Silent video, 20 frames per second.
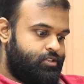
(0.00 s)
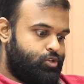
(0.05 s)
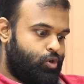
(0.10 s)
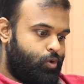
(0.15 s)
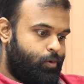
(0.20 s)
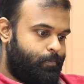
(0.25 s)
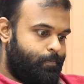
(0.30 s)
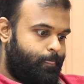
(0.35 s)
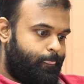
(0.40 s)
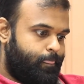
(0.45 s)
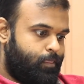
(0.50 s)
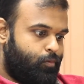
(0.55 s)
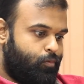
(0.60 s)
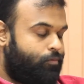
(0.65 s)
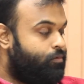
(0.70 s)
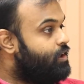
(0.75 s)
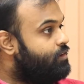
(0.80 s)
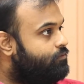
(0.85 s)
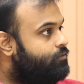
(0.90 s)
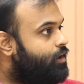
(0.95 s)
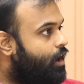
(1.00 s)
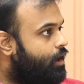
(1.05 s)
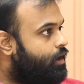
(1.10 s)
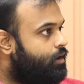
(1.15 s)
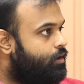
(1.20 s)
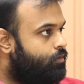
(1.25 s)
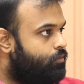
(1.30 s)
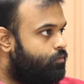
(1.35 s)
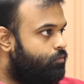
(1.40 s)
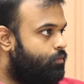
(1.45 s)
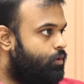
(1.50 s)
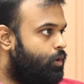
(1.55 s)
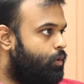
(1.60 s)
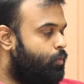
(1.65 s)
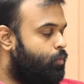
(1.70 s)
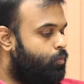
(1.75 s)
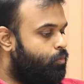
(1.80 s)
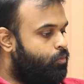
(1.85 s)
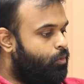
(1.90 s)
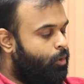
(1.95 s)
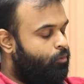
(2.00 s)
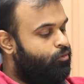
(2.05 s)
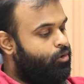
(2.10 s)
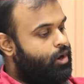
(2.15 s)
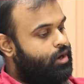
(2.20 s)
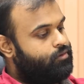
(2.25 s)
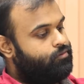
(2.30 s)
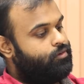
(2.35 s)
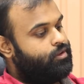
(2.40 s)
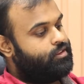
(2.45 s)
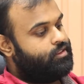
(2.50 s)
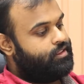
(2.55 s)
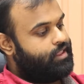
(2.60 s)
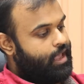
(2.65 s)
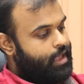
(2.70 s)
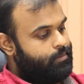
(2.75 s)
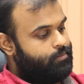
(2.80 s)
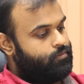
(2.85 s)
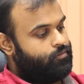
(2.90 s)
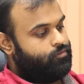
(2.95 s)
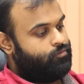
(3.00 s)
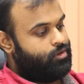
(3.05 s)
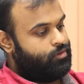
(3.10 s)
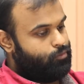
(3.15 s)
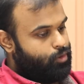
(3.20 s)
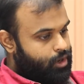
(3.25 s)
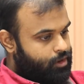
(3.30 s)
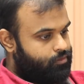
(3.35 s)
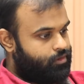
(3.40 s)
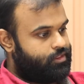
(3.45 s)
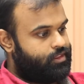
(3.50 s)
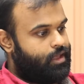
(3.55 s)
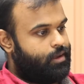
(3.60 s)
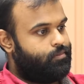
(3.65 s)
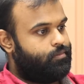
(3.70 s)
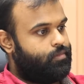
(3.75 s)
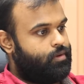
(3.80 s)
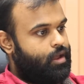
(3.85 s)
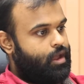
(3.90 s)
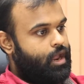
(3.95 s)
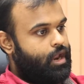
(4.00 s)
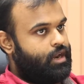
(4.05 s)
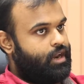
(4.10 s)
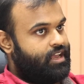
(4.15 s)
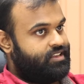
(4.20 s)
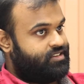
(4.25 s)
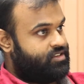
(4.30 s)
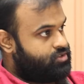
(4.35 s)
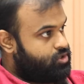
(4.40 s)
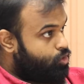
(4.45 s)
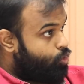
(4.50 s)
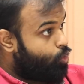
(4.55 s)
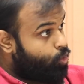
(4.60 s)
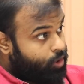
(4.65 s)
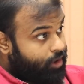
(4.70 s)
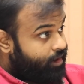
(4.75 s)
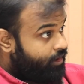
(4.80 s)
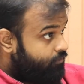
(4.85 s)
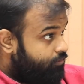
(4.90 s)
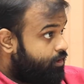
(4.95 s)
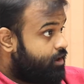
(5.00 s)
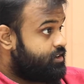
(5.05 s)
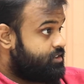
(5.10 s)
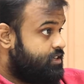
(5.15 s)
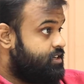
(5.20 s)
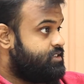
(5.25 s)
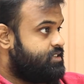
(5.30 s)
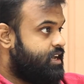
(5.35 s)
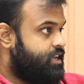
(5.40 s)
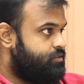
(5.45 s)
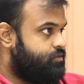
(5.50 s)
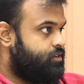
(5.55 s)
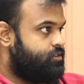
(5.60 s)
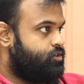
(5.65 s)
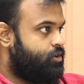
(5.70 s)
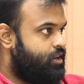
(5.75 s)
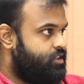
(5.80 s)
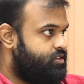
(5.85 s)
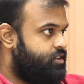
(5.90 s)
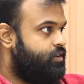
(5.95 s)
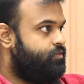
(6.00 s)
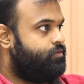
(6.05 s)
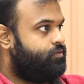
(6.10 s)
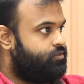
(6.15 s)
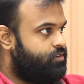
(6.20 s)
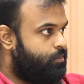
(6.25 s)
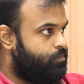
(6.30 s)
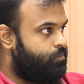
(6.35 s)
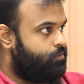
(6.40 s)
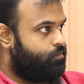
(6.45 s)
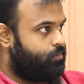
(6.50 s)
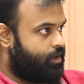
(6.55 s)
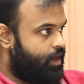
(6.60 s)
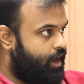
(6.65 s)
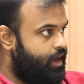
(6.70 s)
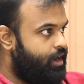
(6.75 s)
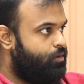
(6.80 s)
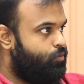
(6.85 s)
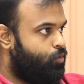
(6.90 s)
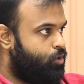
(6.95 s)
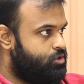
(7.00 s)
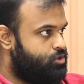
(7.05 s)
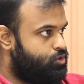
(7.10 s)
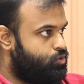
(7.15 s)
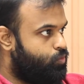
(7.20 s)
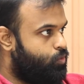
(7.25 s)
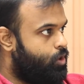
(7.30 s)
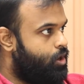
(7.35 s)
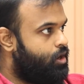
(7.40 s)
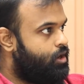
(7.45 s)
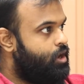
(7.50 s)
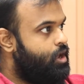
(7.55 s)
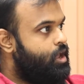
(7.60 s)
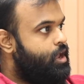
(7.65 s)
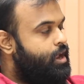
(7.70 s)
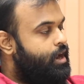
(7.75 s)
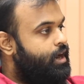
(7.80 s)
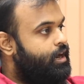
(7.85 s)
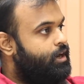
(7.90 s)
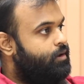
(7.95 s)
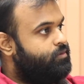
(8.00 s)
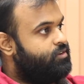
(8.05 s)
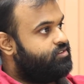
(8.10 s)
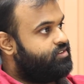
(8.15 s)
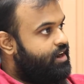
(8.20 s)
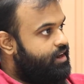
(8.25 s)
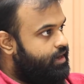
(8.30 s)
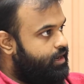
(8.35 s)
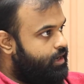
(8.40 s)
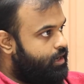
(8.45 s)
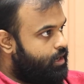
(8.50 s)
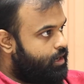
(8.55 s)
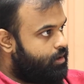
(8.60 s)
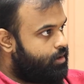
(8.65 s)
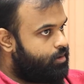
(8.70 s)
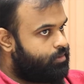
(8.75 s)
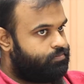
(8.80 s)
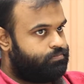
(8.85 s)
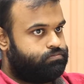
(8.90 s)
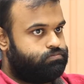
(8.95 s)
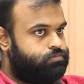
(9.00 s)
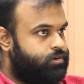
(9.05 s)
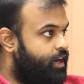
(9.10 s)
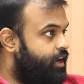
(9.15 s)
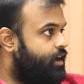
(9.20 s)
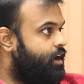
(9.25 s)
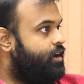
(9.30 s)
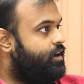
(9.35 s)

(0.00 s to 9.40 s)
So we've done work with them. We work with them, and essentially Google refers us as well. So let's say if some client wants to work in terms of setting up data